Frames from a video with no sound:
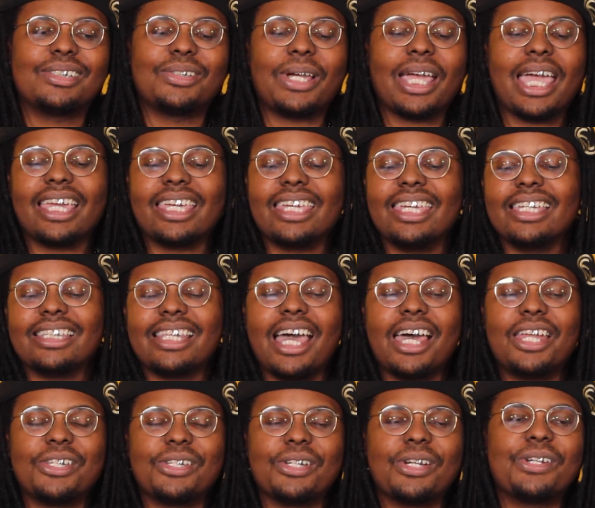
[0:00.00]
So I got kicked
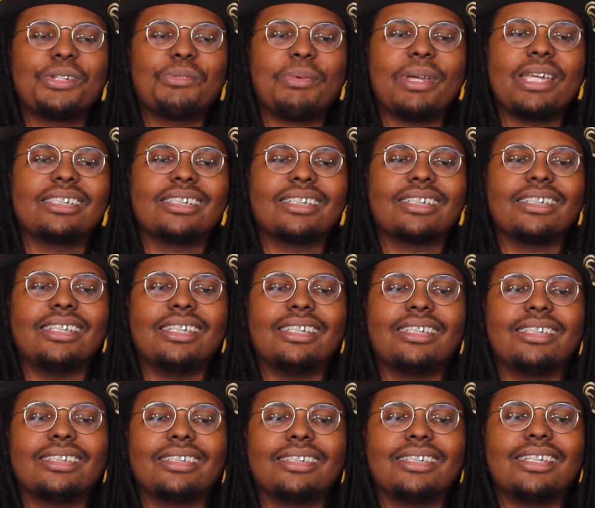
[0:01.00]
out of church basically,
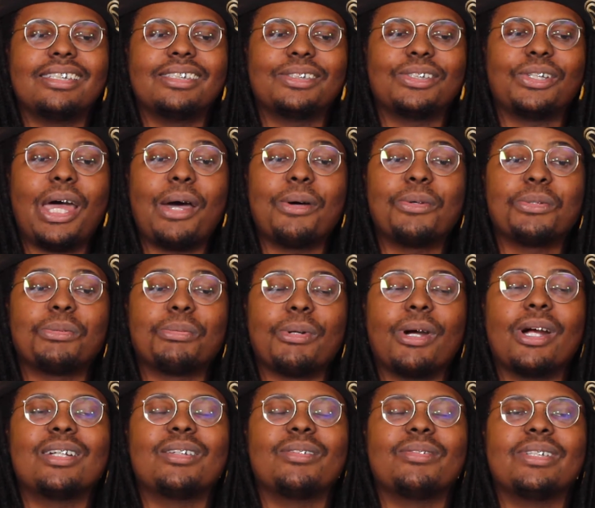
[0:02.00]
and so that was
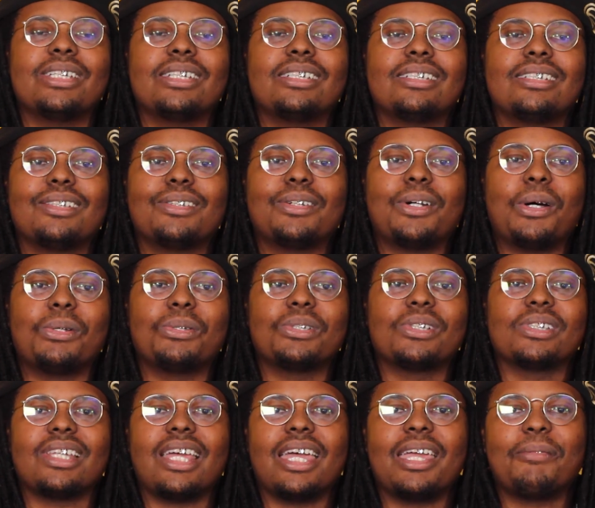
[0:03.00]
part of it. I was
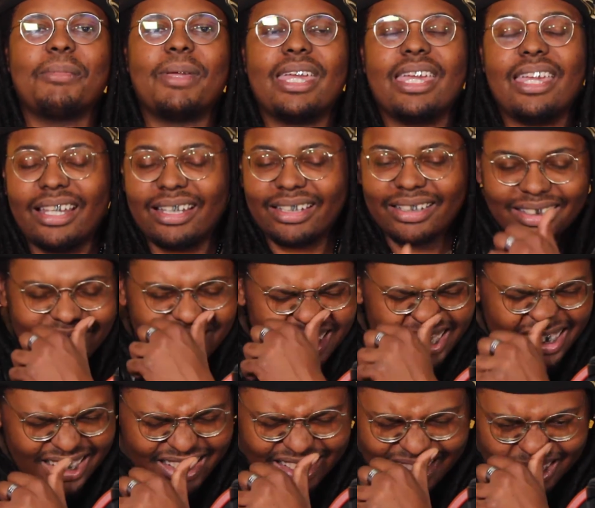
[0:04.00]
just like, man,
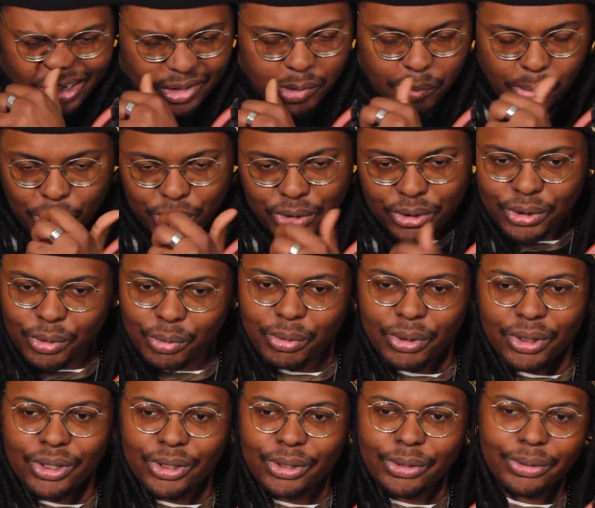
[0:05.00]
there's more to the
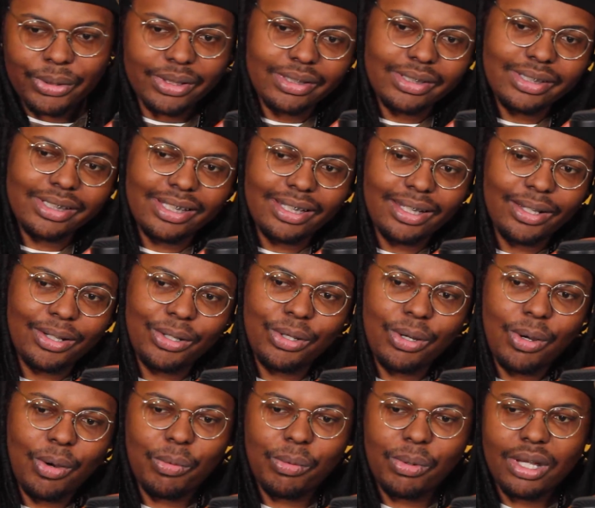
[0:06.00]
world, you
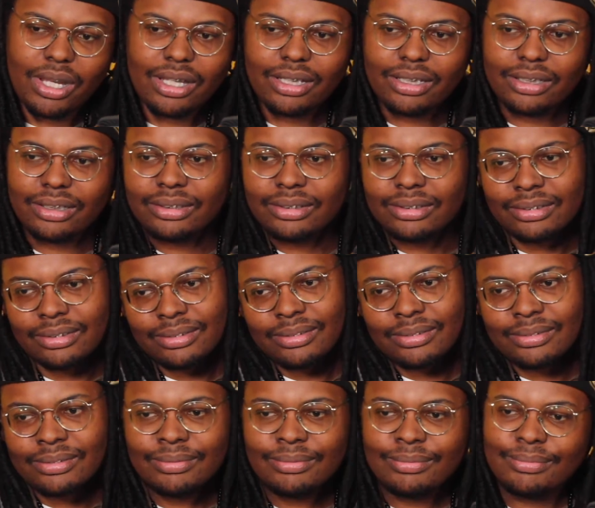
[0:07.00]
know. Want
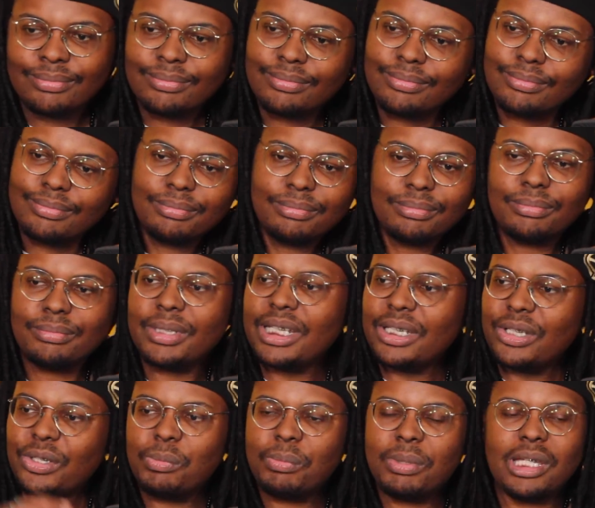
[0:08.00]
to
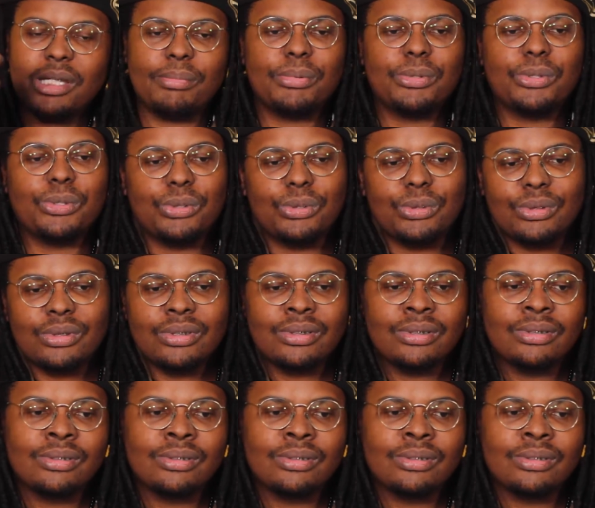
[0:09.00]
meet new people,